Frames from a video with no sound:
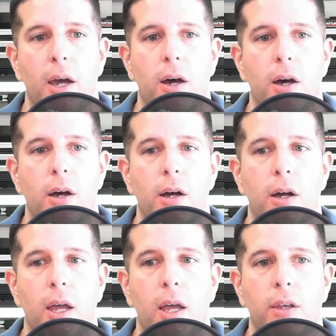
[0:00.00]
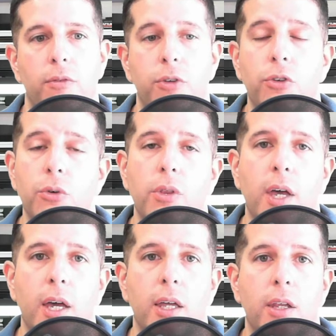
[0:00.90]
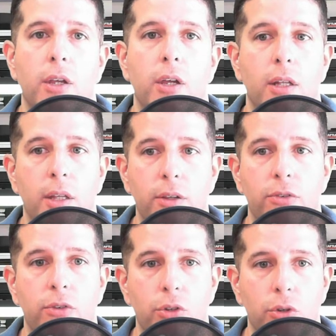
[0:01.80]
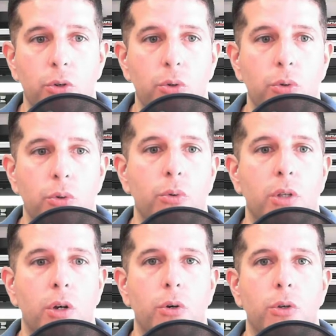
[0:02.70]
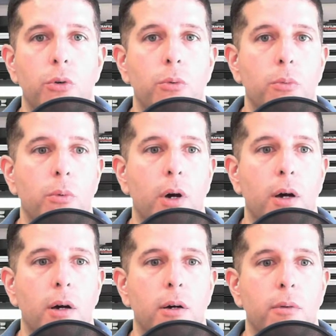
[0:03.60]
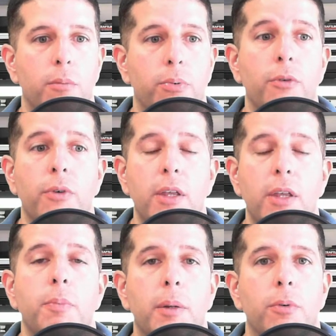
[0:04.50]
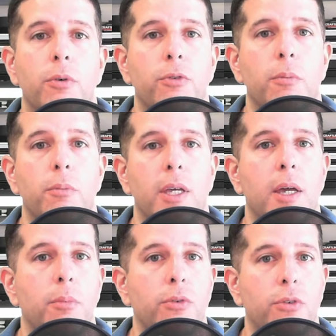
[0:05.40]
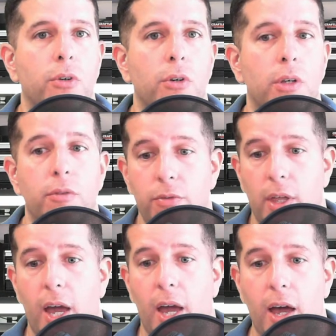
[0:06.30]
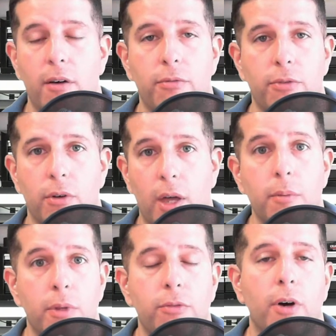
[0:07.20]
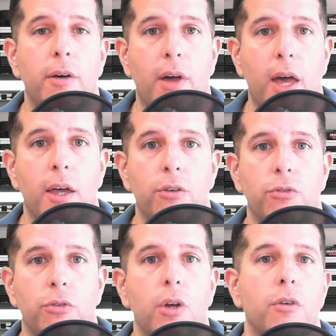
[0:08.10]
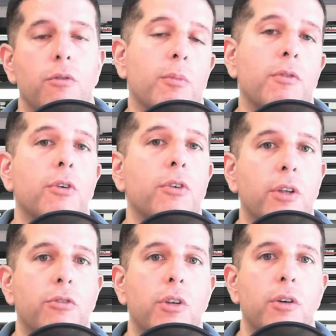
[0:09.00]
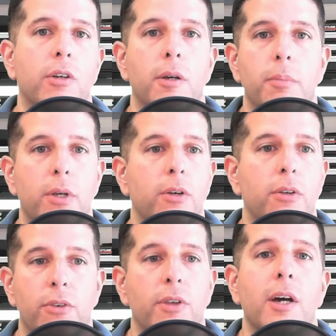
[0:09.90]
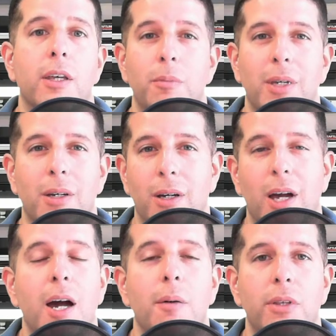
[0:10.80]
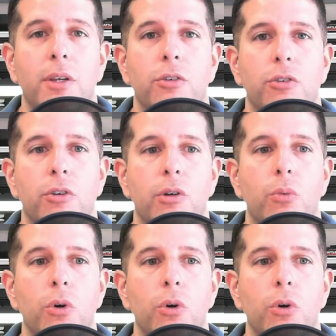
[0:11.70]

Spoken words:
And if you do that, at least you prevent people from being able to, even if they have the MD5 hash, from reverse engineering it, because it's not going to be a common dictionary